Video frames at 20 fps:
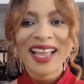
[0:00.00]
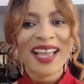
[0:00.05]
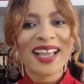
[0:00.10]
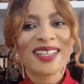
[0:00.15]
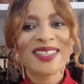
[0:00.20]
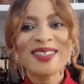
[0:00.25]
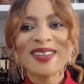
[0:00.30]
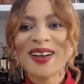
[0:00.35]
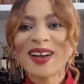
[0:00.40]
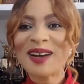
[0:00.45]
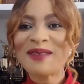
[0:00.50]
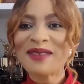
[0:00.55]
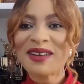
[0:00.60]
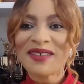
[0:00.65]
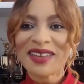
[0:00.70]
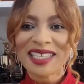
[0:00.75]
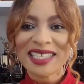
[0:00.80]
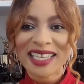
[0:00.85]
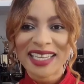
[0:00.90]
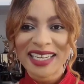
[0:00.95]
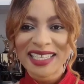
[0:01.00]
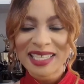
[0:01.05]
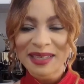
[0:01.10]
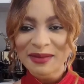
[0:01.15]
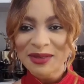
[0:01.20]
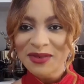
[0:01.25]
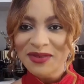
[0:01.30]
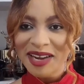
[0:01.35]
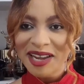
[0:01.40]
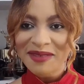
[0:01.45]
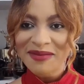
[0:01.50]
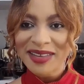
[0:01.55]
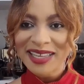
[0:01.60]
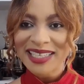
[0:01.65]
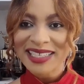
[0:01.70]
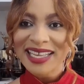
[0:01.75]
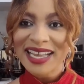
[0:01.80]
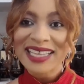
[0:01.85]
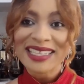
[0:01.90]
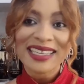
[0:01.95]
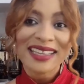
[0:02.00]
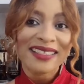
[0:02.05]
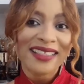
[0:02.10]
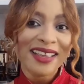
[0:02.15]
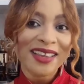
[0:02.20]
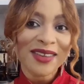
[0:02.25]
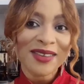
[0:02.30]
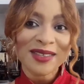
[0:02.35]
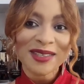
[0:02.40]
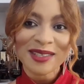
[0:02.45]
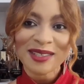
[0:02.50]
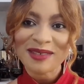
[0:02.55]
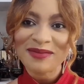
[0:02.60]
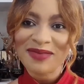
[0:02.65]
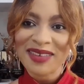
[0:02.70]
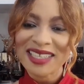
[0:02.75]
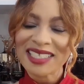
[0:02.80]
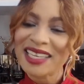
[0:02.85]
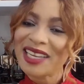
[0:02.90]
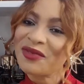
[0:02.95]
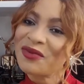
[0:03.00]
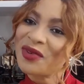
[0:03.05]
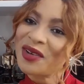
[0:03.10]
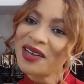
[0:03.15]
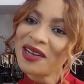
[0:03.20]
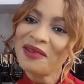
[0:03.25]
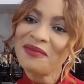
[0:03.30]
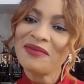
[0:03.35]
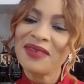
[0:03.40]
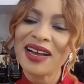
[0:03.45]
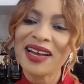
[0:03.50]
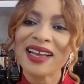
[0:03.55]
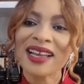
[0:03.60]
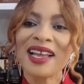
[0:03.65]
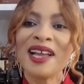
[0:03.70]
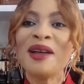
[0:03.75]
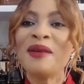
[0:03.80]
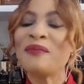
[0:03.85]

And to all my returning subscribers, I say thank you so much and welcome back.